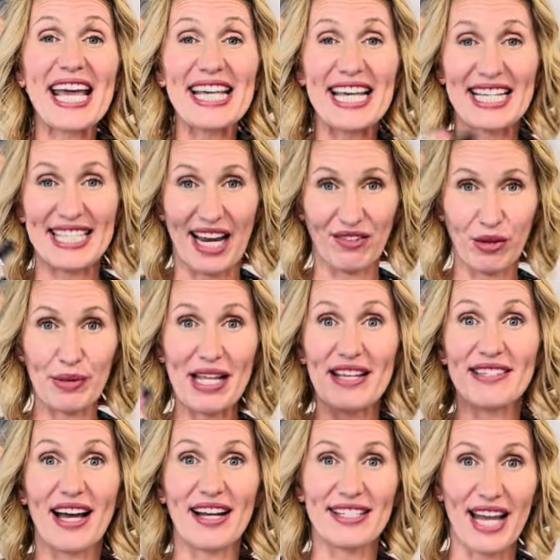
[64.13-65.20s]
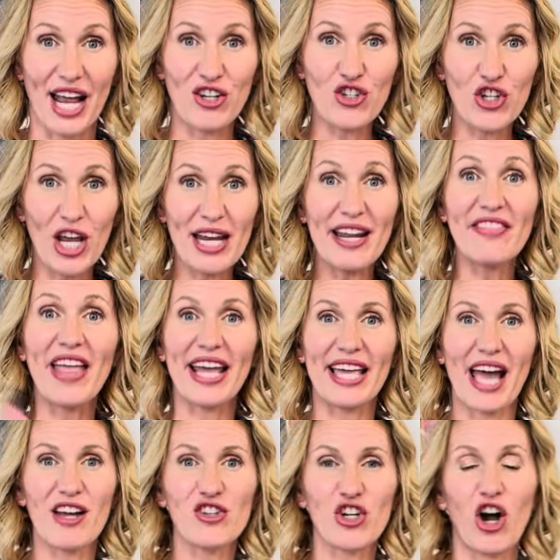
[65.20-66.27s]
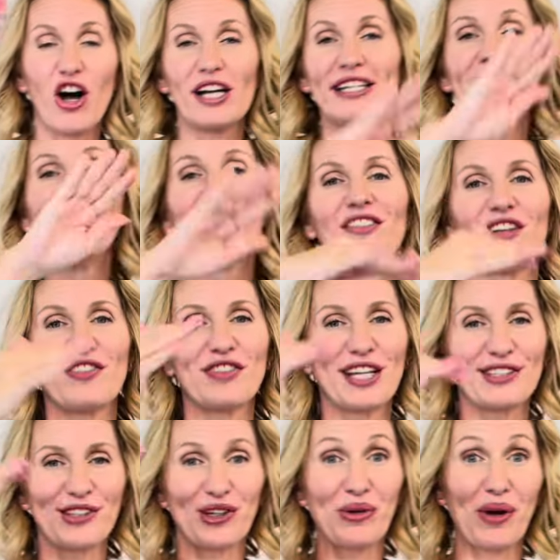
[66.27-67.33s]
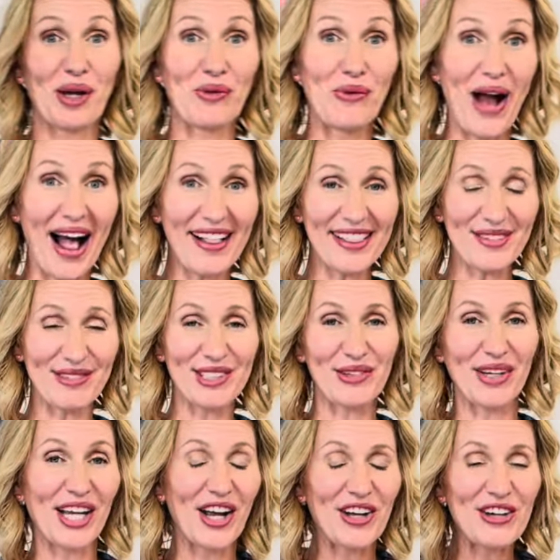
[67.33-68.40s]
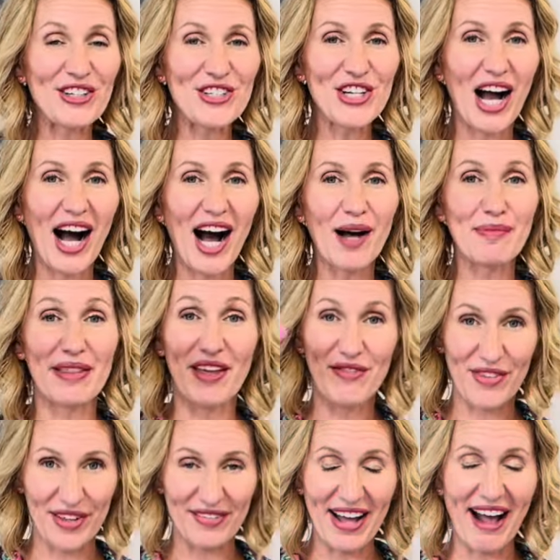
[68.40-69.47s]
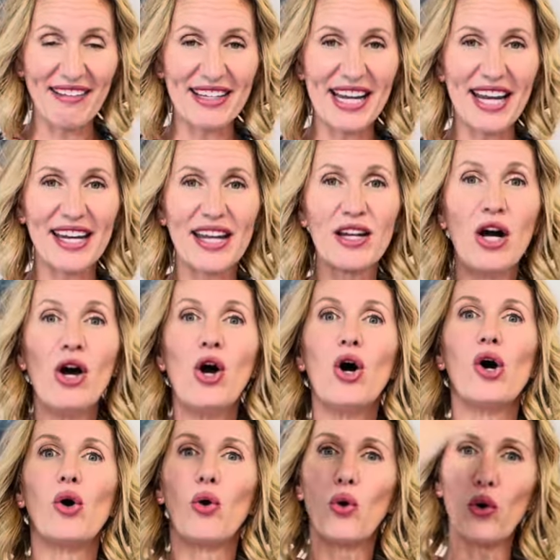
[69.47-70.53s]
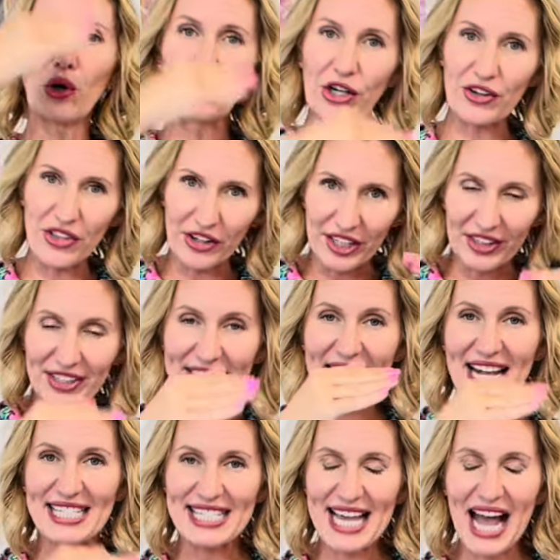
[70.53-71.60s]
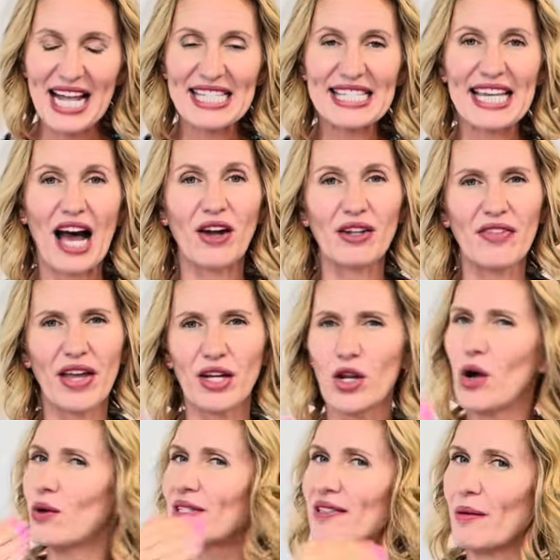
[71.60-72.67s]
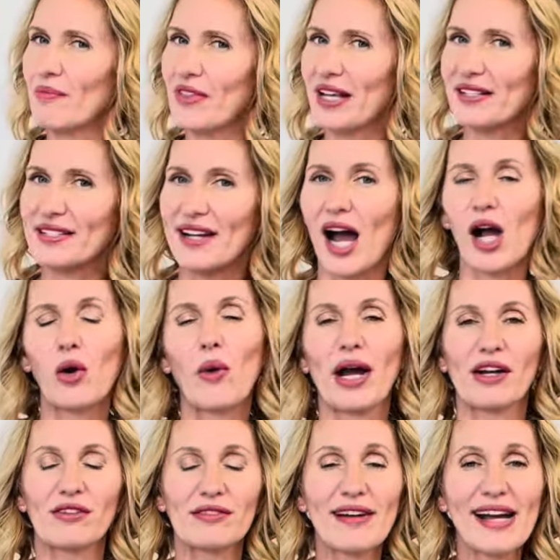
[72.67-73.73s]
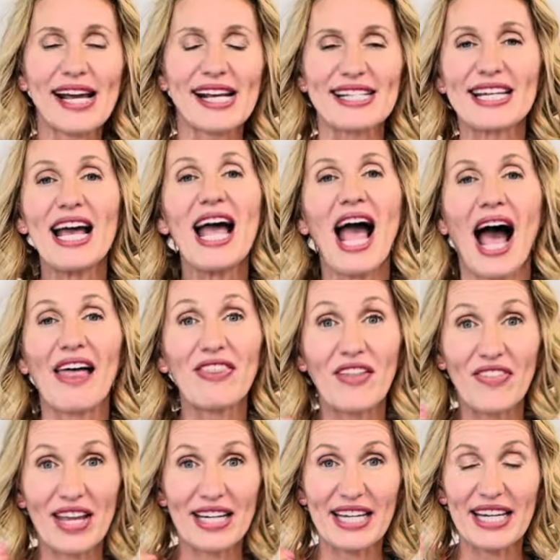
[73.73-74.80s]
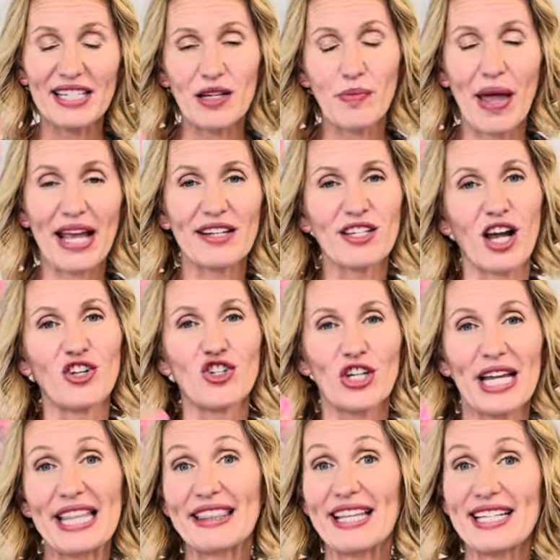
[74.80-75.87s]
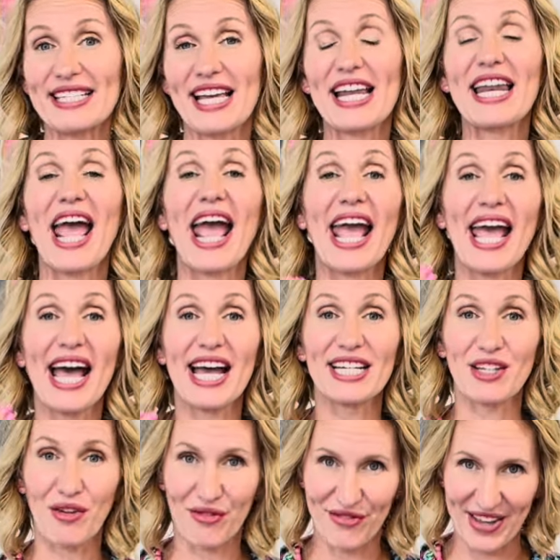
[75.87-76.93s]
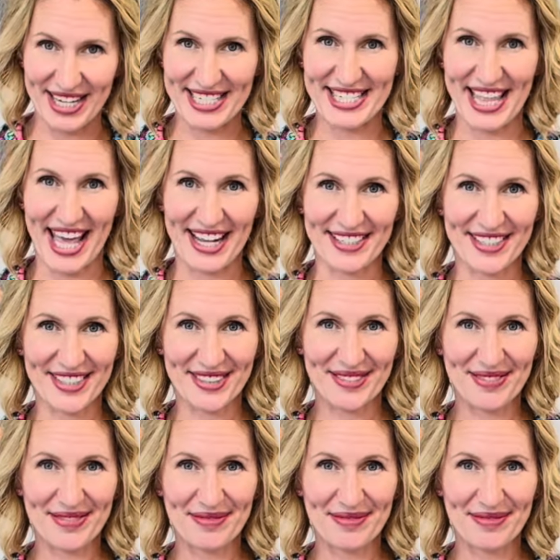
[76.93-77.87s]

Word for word: it gets everybody's attention and they catch on that things are going well, we're doing a good job, and they feel validated. Or they're hearing that sad sound and they know something's not quite right and that they need to pay attention and listen and fix things.